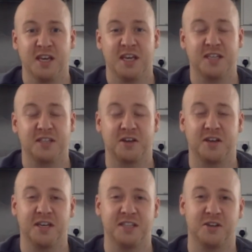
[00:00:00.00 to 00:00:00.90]
he's got
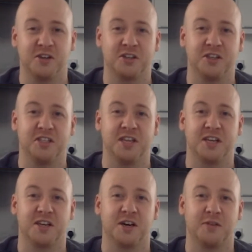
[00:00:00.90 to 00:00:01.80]
a good yellow
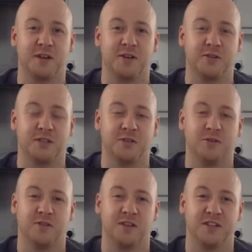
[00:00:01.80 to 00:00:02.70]
card record in
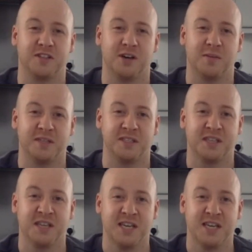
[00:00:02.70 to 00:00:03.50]
North London derbies.